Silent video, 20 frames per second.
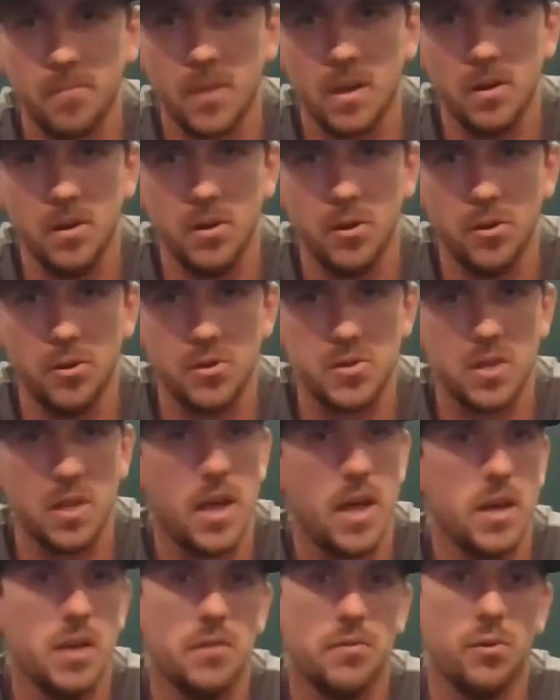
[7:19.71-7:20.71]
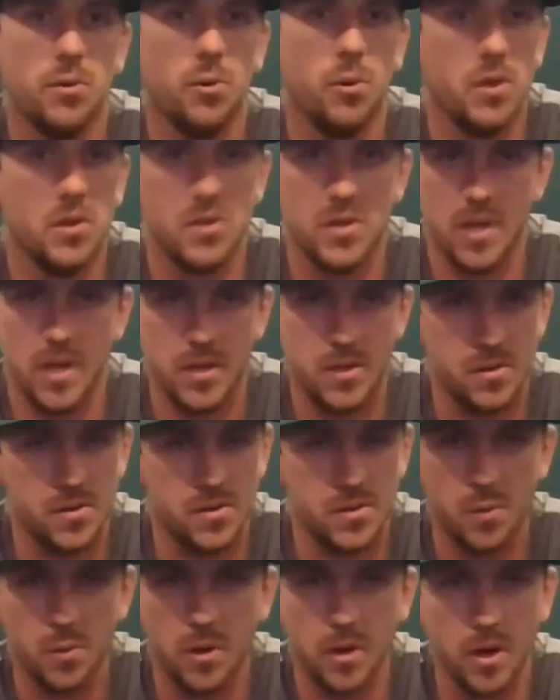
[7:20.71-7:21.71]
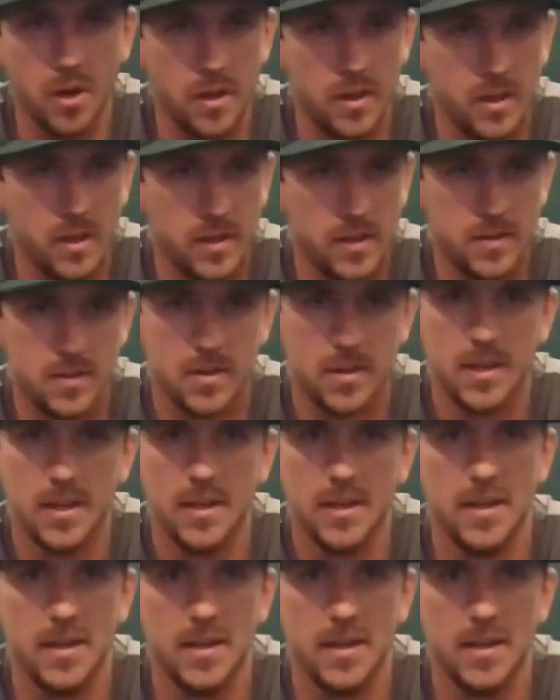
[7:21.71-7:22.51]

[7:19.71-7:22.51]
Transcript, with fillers: you know, there's a lot of different organizations working on this.